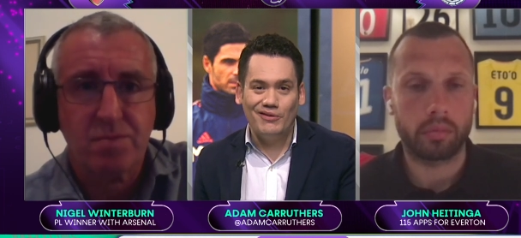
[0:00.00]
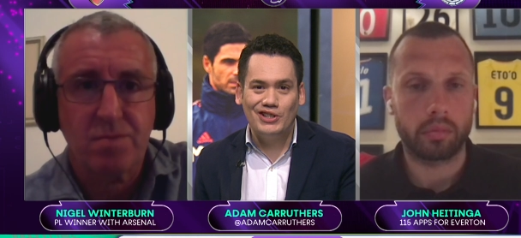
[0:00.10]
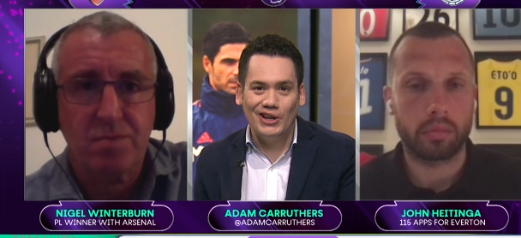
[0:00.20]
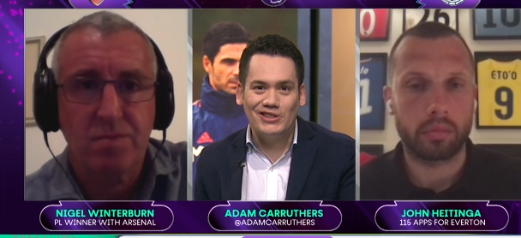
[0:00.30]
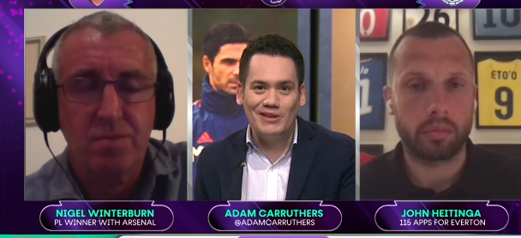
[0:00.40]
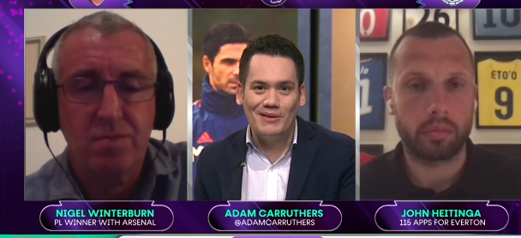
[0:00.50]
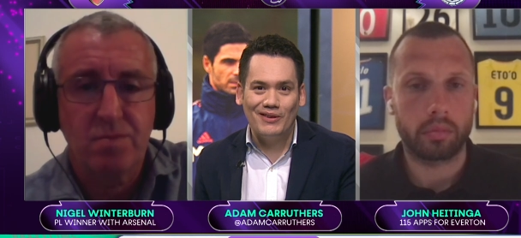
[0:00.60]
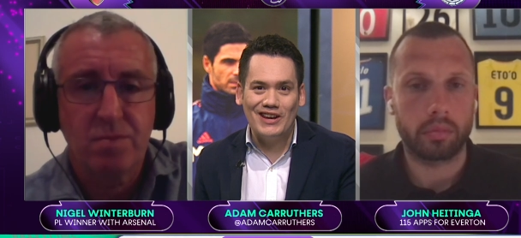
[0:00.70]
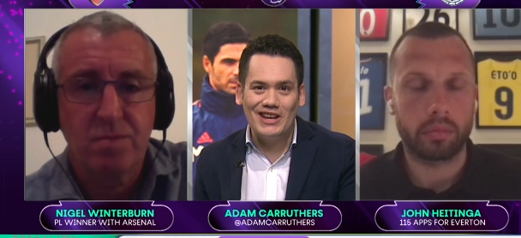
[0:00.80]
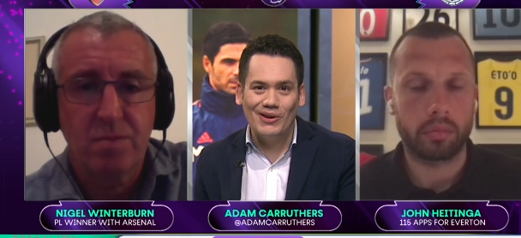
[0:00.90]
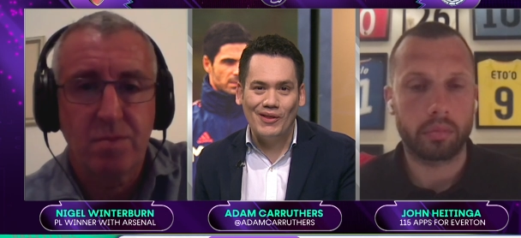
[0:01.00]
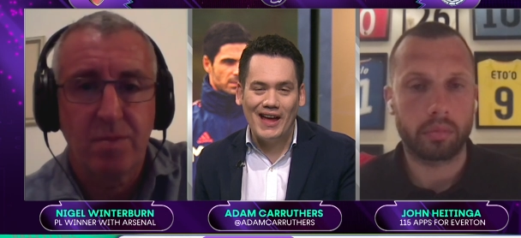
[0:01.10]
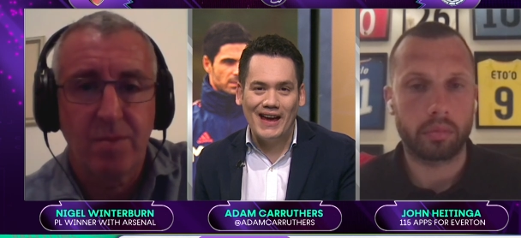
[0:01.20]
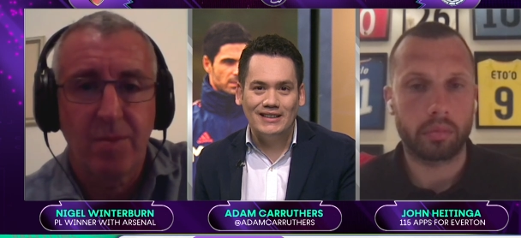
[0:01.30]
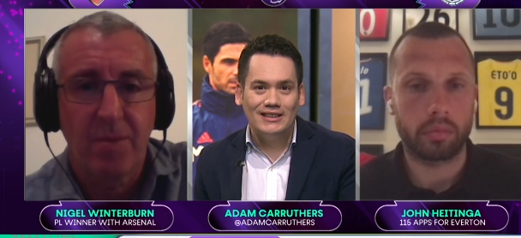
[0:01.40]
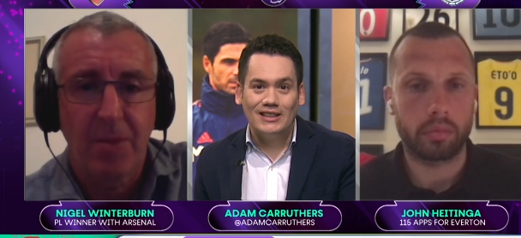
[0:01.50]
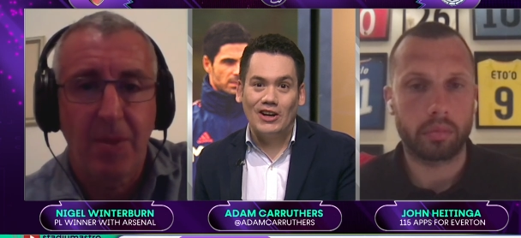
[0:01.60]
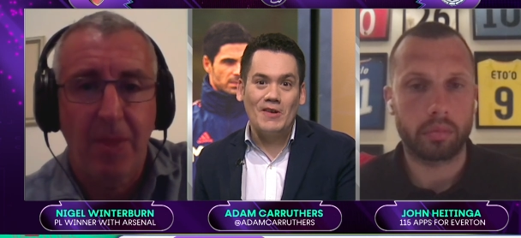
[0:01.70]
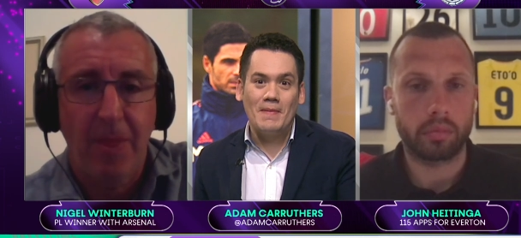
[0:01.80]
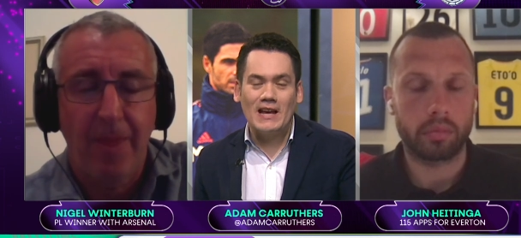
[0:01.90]
Speaker 1: with Jose Mourinho there.
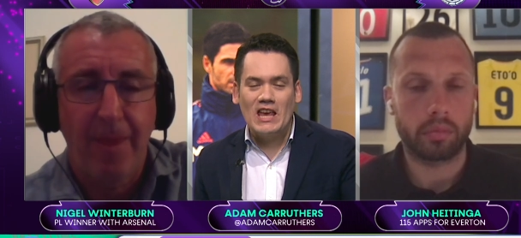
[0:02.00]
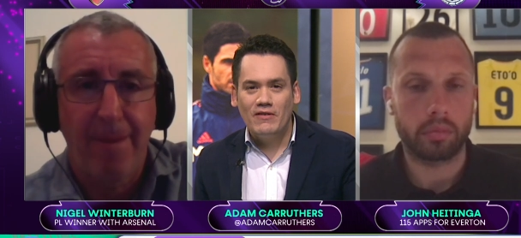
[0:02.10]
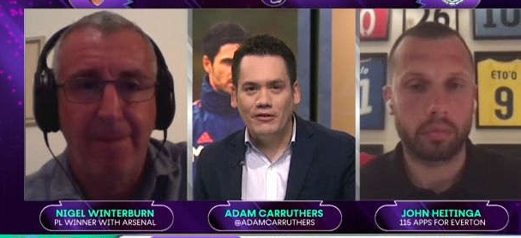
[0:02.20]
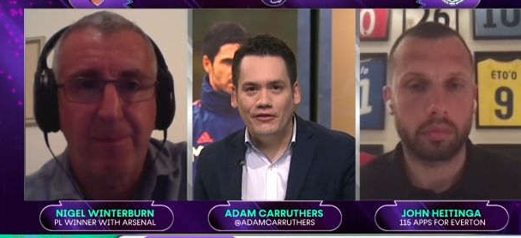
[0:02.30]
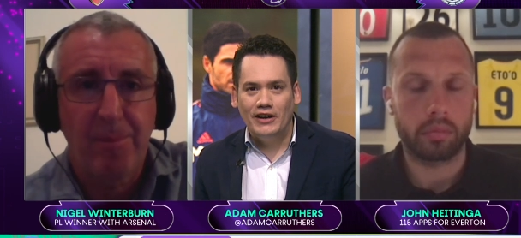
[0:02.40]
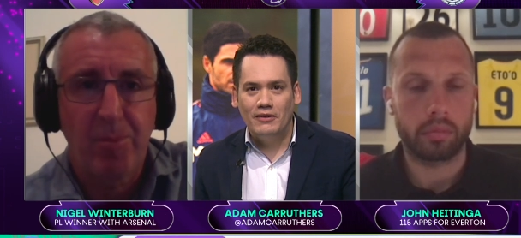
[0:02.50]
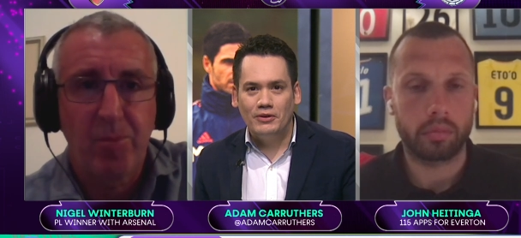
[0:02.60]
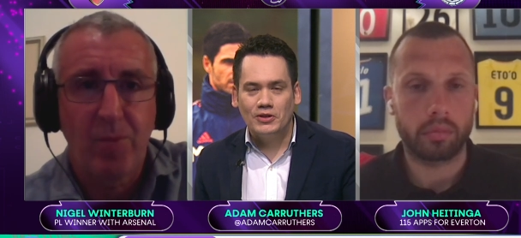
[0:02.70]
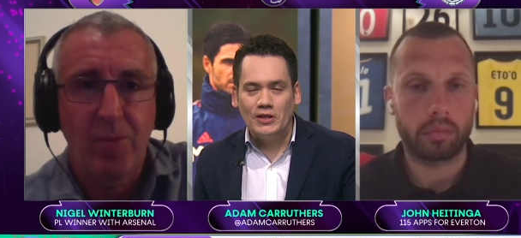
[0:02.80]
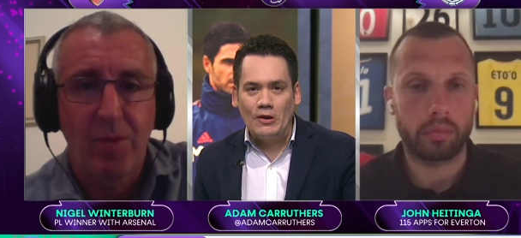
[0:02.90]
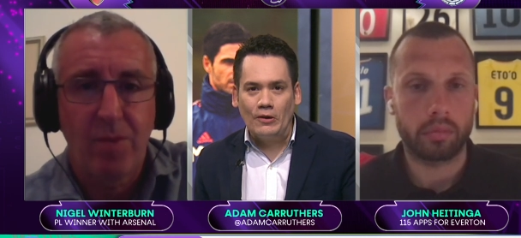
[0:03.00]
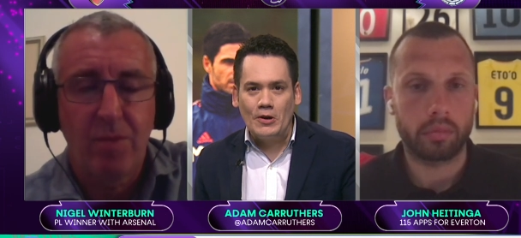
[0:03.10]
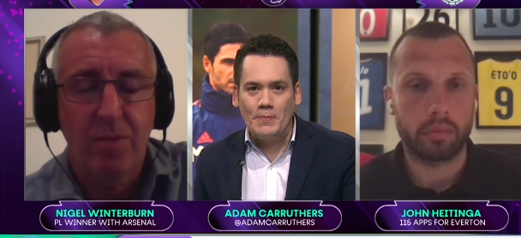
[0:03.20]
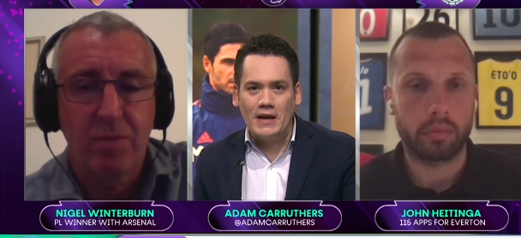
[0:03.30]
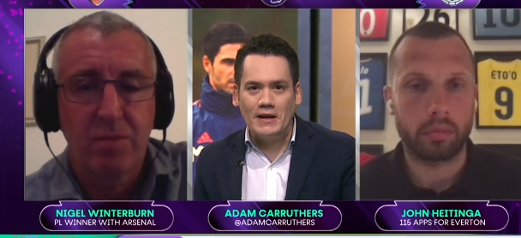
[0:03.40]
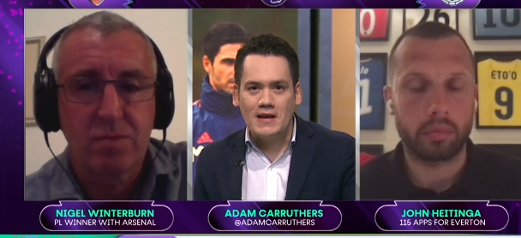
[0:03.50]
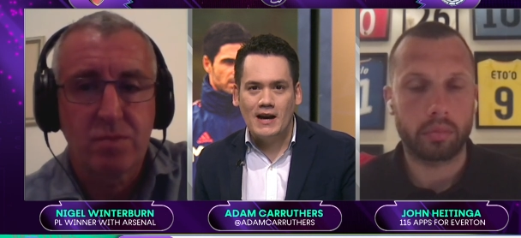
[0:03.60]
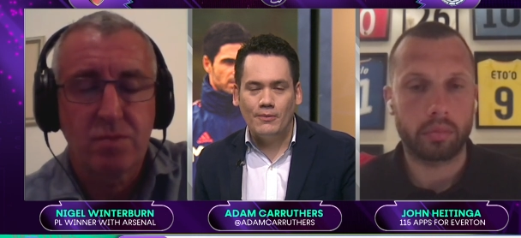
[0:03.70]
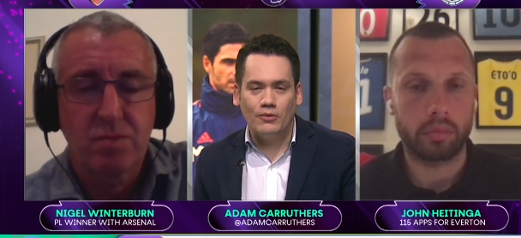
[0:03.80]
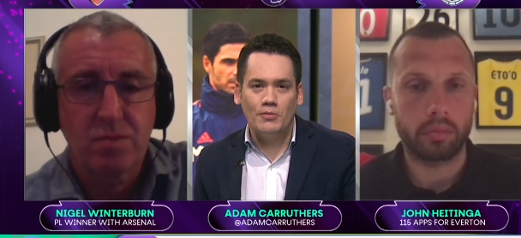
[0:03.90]
Going back even further to the European
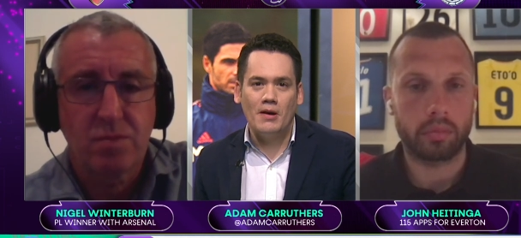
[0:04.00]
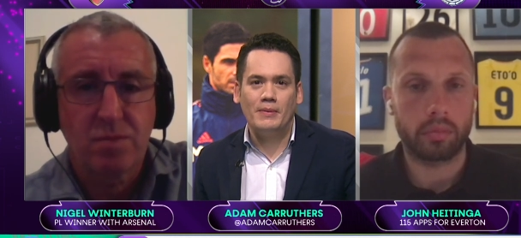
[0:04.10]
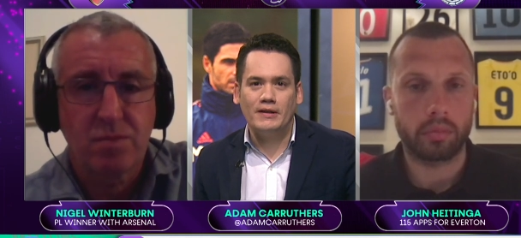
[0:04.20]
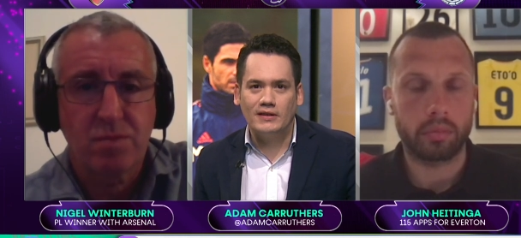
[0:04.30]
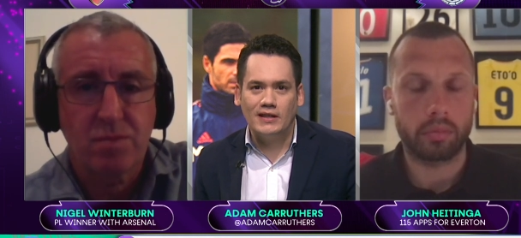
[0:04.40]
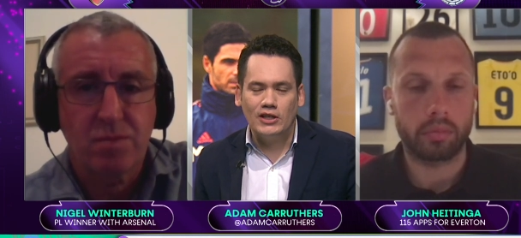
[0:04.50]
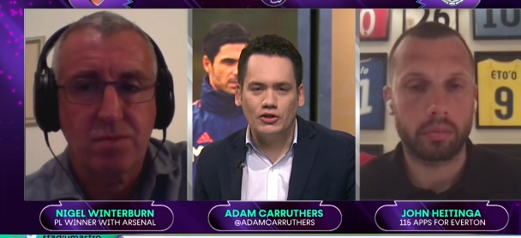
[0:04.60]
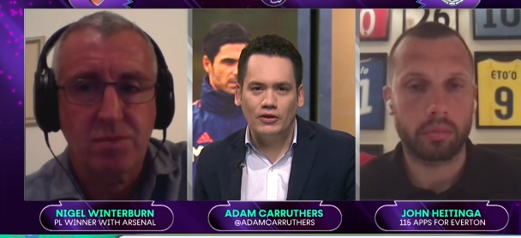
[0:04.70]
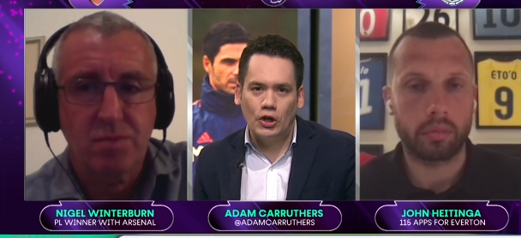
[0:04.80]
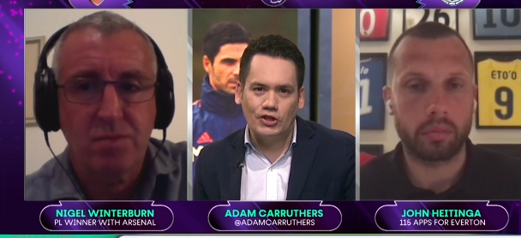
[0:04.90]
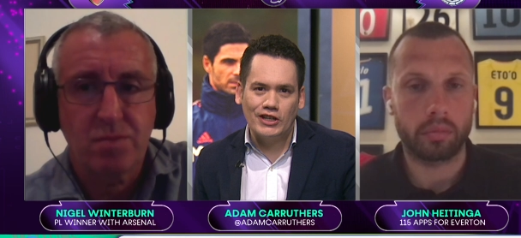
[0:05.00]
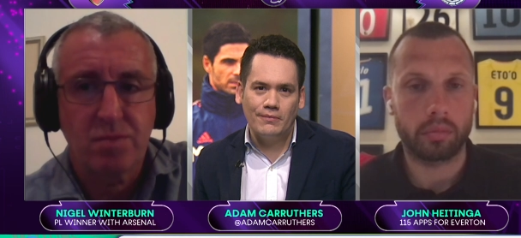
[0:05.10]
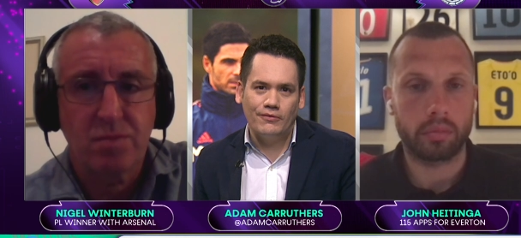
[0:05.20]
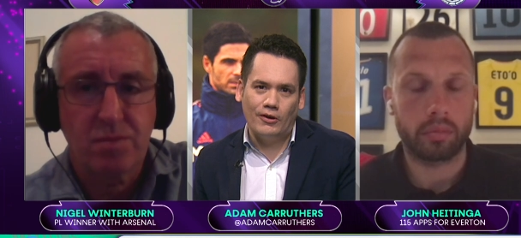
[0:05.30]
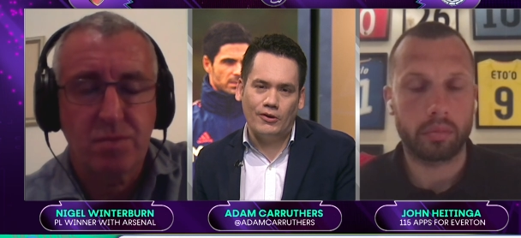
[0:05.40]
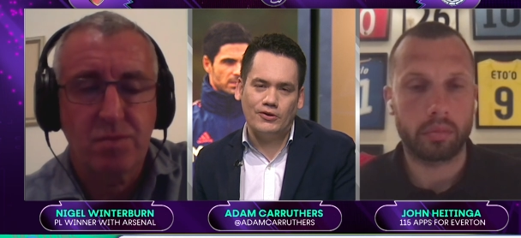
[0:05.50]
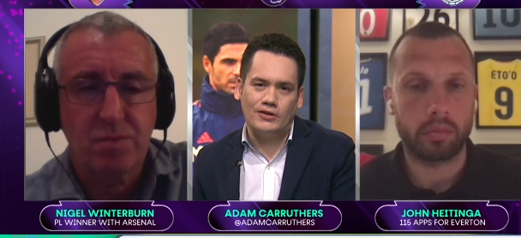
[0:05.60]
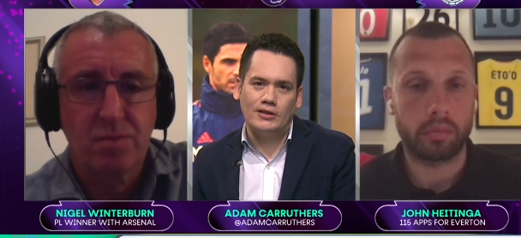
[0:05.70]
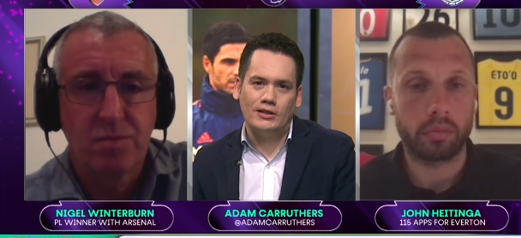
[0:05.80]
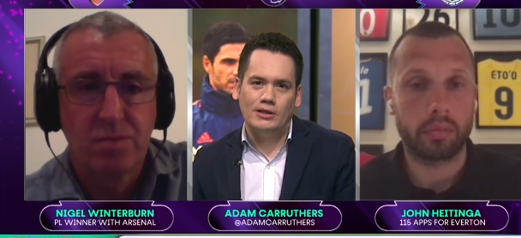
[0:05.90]
Cup, remember days of Nottingham Forest and